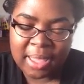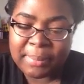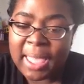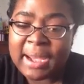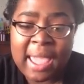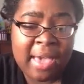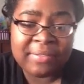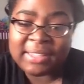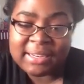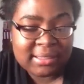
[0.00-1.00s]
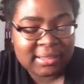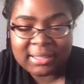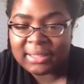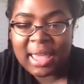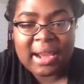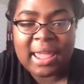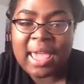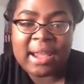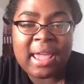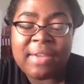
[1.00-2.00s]
mean, I didn't have anything. I
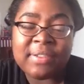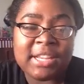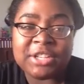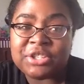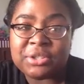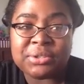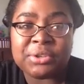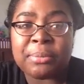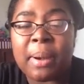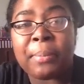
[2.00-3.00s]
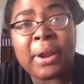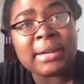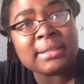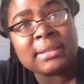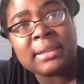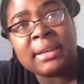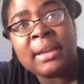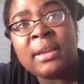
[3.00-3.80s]
didn't have any issues during my pregnancy,